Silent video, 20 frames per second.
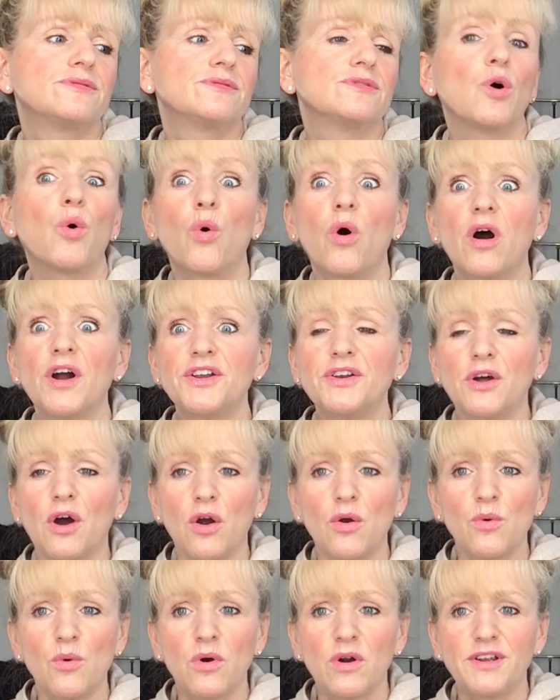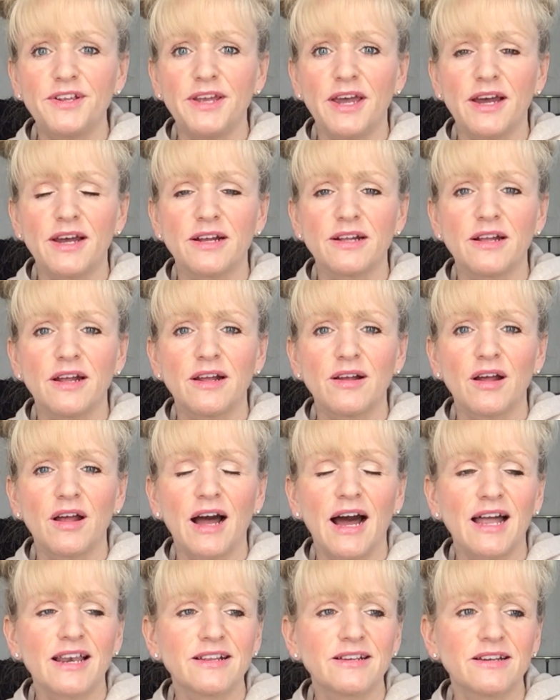oh, I know, yeah.
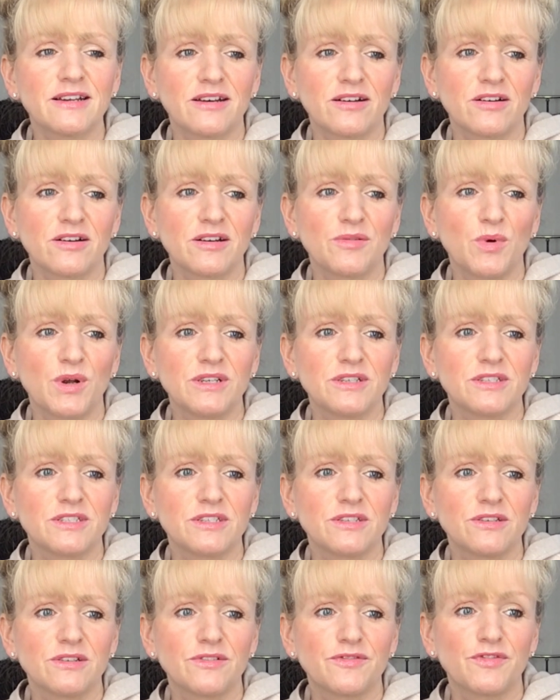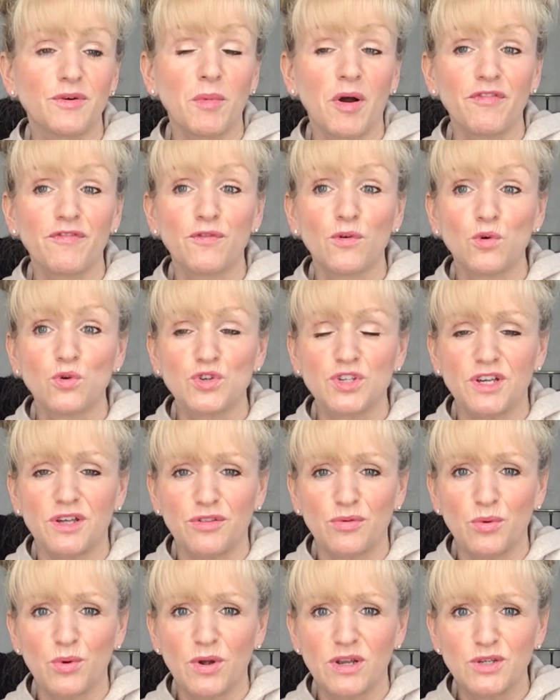Alan and I went to, for my
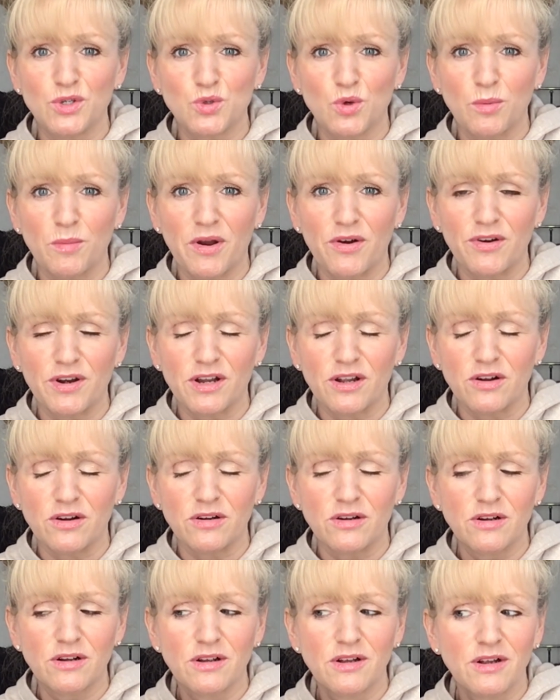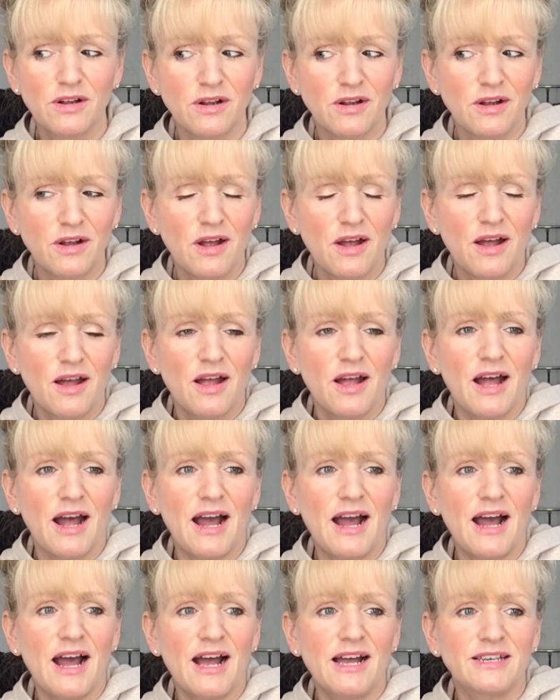40th, we went to America.
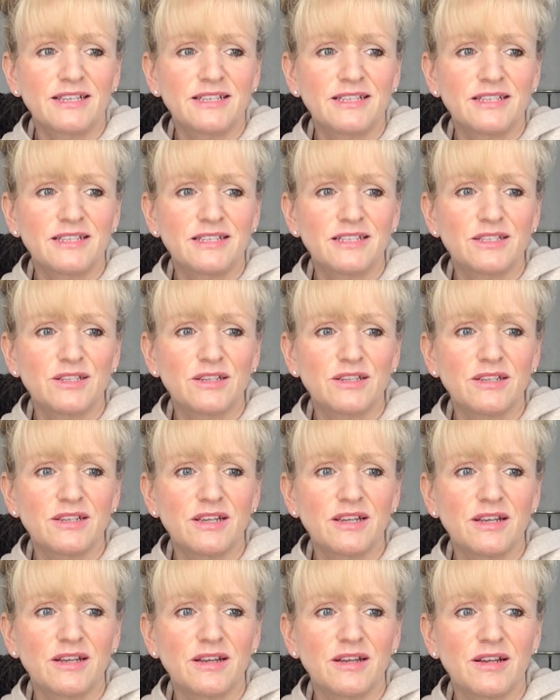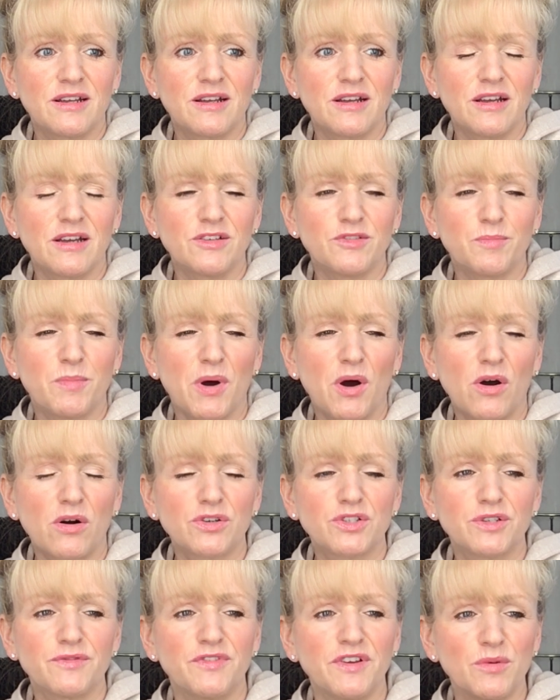And as
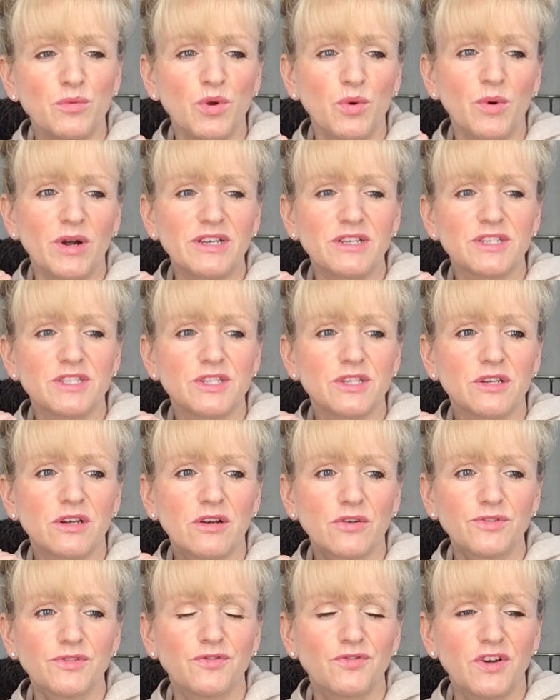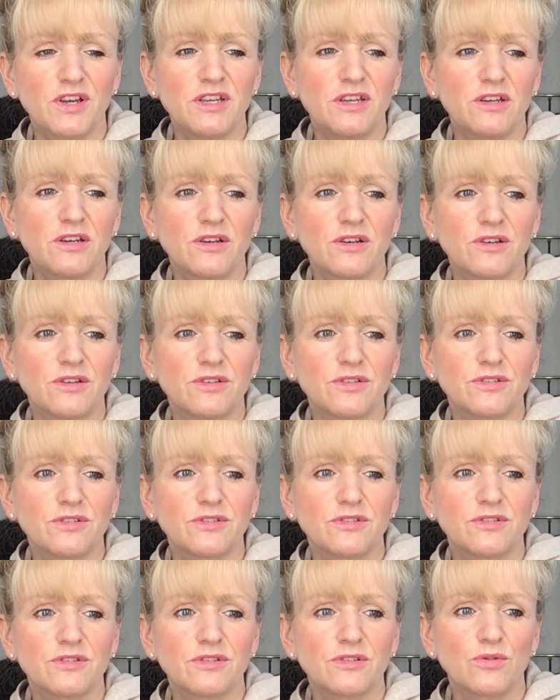part of it, we went to Las
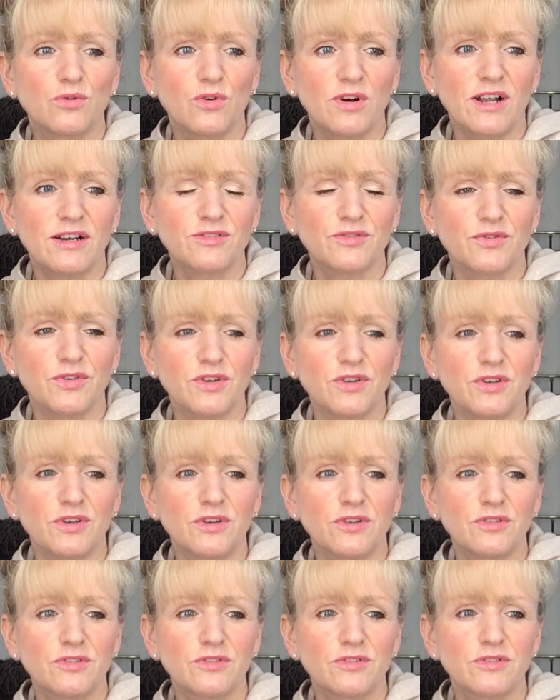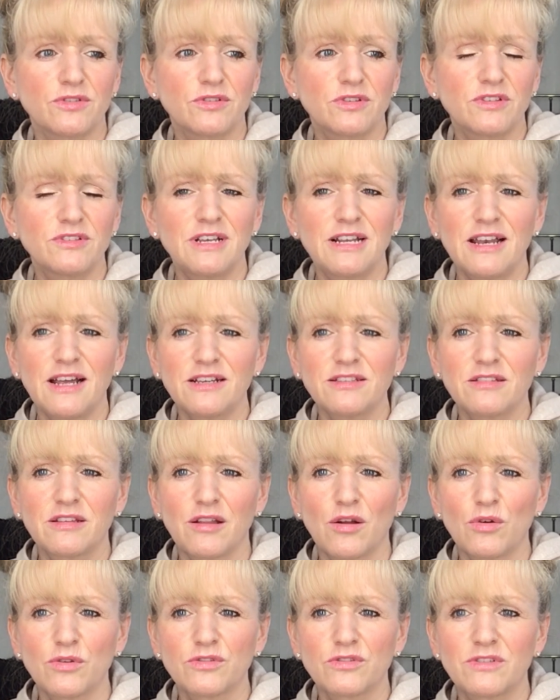Vegas. Is it Las
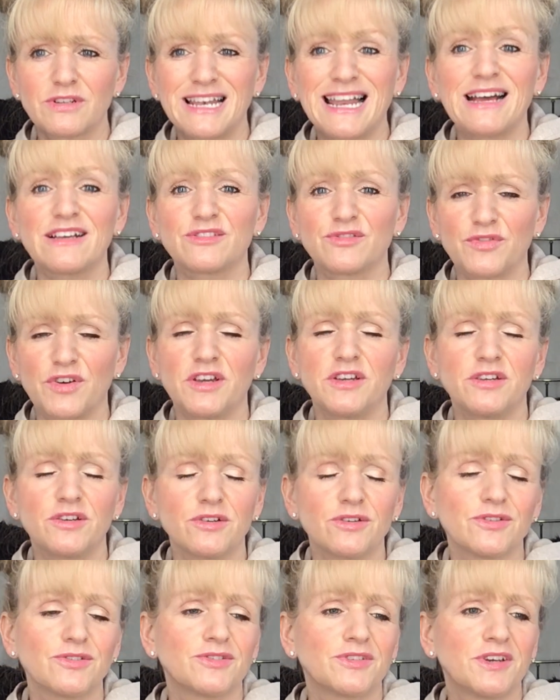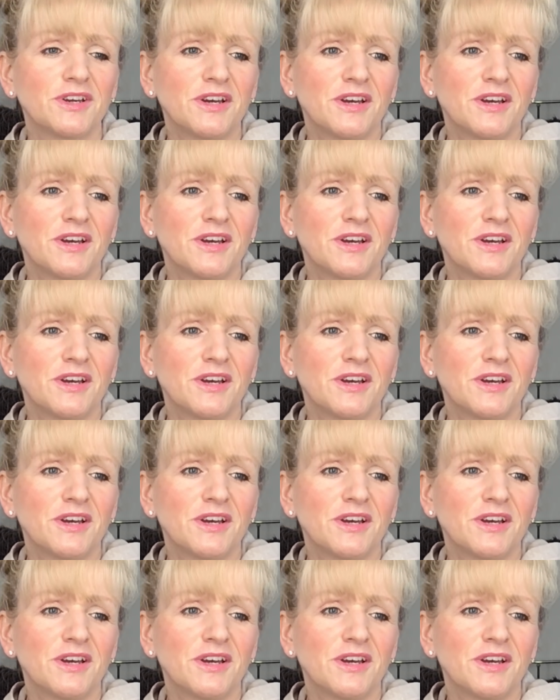Vegas.